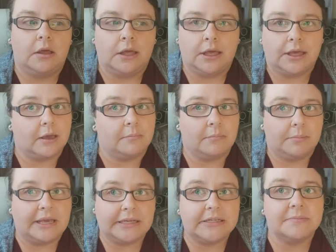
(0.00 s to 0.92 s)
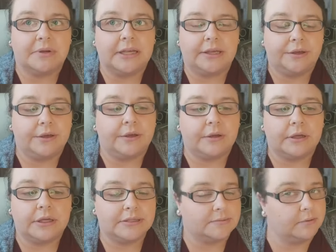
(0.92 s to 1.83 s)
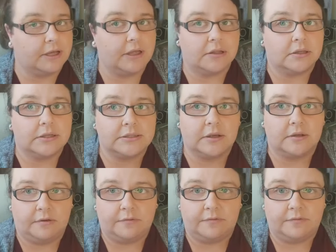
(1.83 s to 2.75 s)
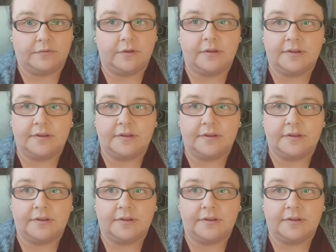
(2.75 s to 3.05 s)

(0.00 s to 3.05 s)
It can be made in PU as well, because I've